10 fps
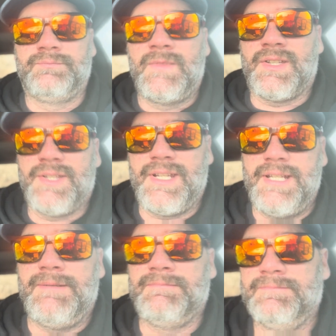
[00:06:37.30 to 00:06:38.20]
to
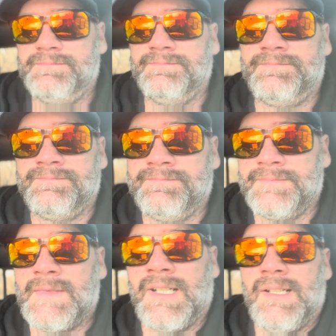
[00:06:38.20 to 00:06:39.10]
see.
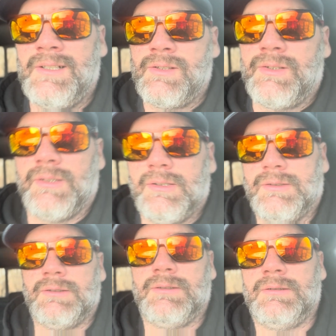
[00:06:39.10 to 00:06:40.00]

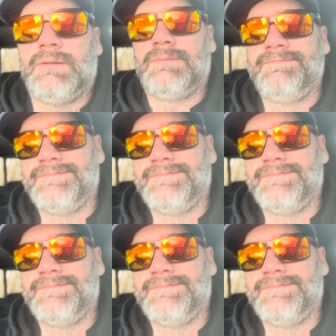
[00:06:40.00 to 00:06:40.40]
So